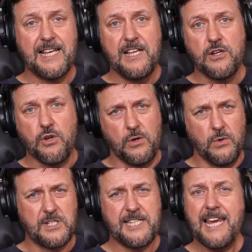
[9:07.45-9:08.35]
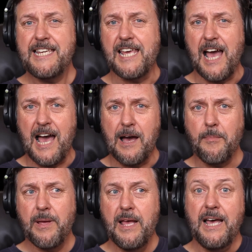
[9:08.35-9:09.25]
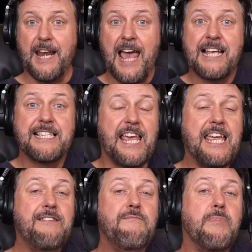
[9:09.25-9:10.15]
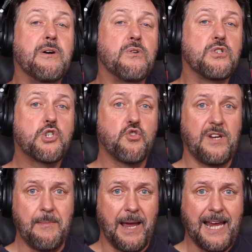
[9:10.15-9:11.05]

Google Stadia app and has inbuilt streaming